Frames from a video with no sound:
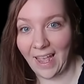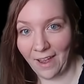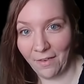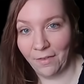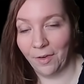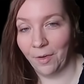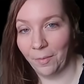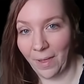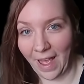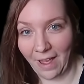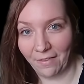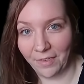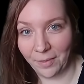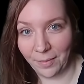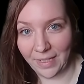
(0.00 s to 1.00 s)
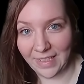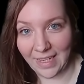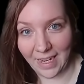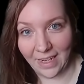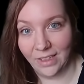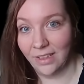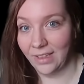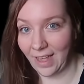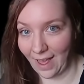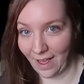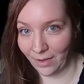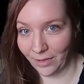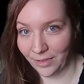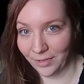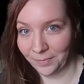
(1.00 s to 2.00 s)
ever have to be taken to the
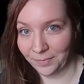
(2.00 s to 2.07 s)
House.